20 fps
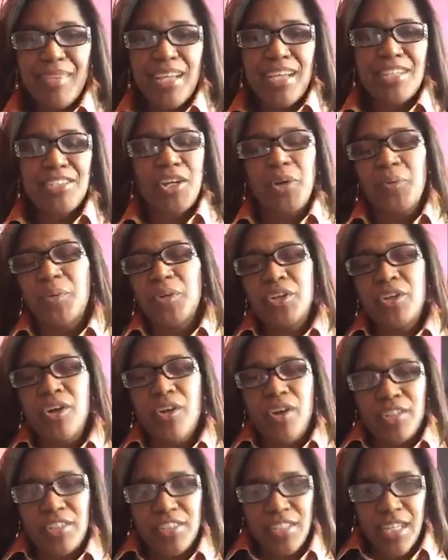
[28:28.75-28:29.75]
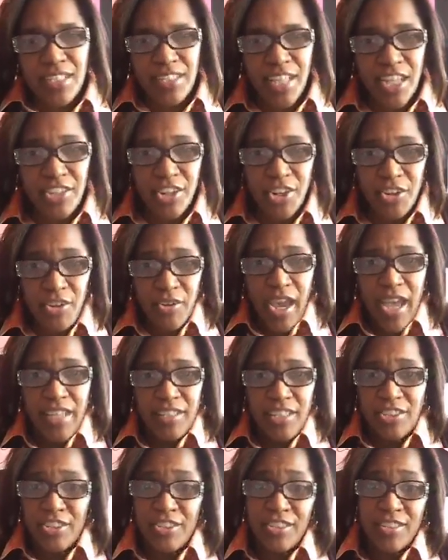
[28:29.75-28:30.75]
So when you don't understand stationery, you can't
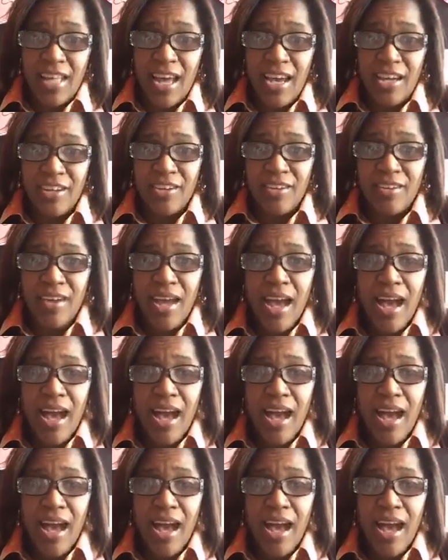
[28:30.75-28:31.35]
teach a designer.